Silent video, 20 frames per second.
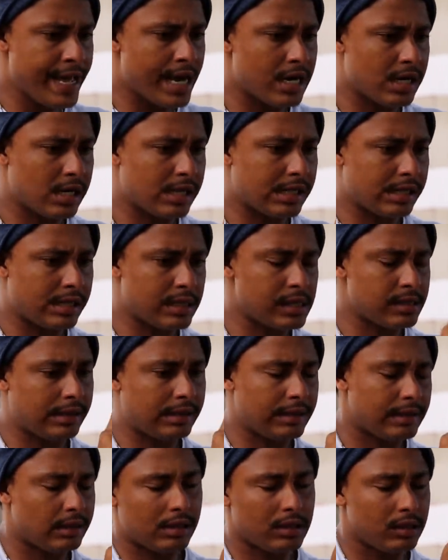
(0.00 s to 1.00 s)

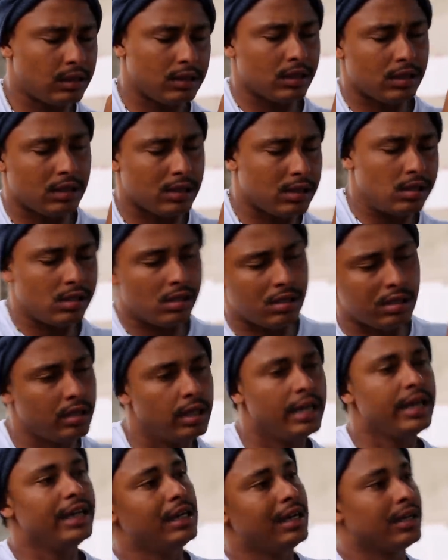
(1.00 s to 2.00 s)

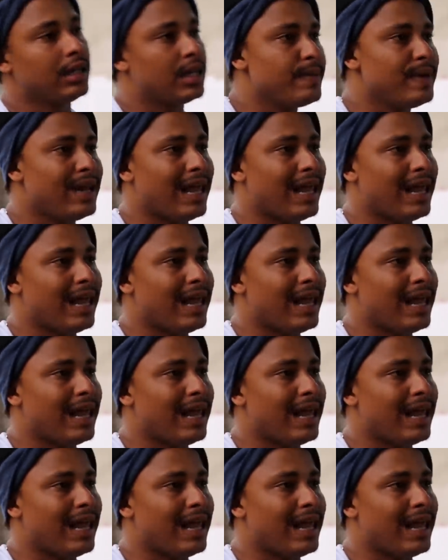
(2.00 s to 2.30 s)
Give